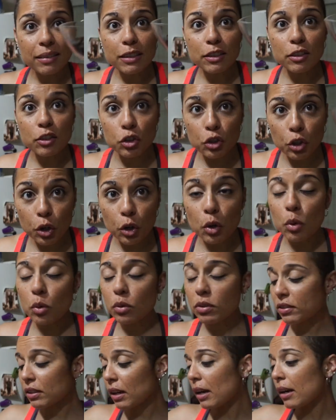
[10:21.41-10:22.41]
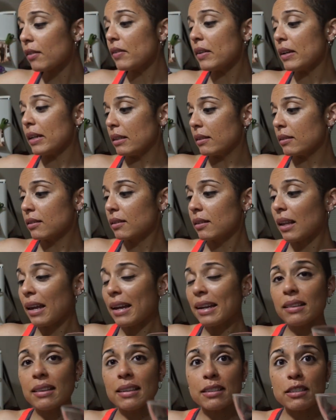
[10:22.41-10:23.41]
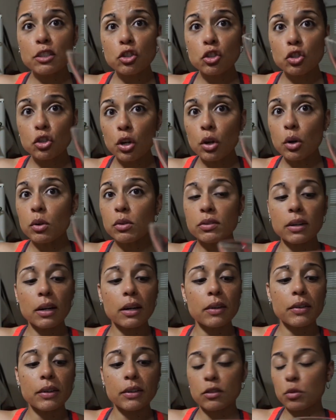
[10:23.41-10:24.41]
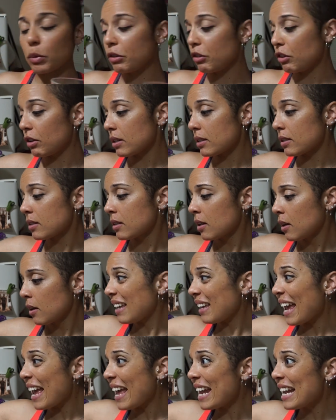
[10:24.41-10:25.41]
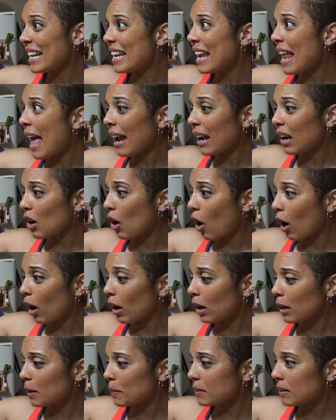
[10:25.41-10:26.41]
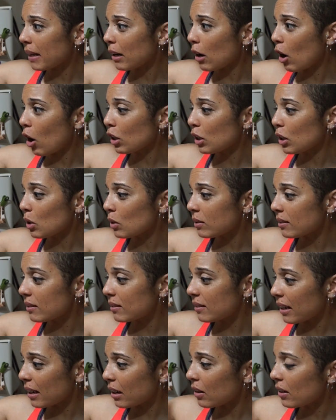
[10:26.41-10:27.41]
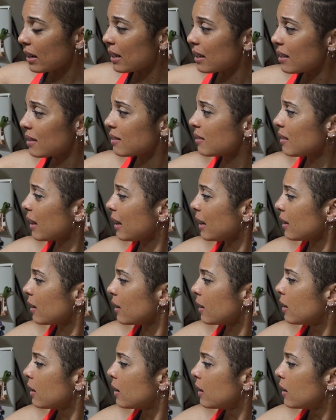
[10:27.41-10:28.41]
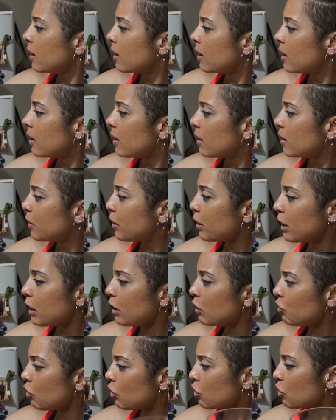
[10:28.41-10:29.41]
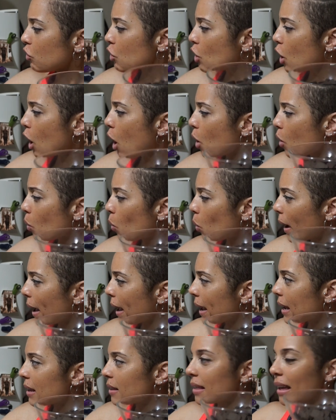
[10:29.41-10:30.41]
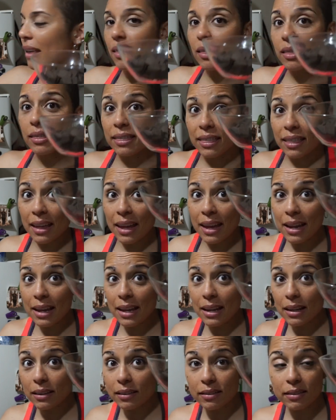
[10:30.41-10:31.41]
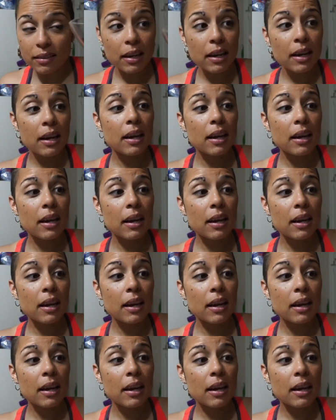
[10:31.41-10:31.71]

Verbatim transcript: is 2 servings. Like, this is 2 servings, which is 10 net carbs. Like, are you serious? Like, there is just no way that this